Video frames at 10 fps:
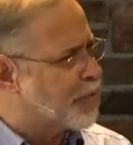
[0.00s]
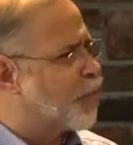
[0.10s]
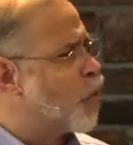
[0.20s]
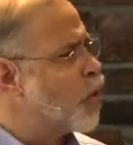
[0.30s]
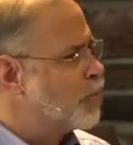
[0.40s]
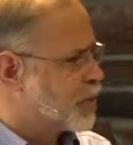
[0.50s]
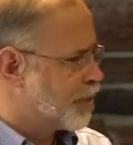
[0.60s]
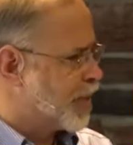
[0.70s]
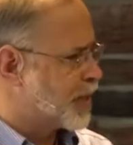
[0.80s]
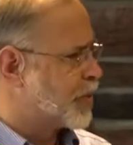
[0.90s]
forms
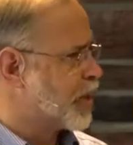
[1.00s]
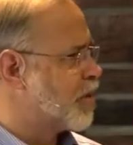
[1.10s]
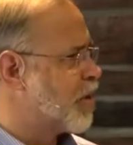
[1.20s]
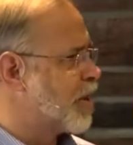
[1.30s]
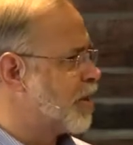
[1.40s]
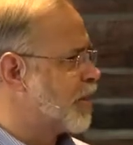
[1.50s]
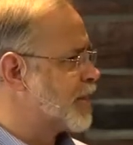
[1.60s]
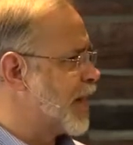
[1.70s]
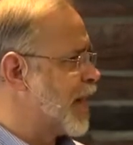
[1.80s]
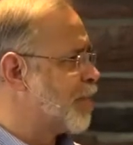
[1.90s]
of this that go on all the
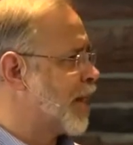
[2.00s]
time.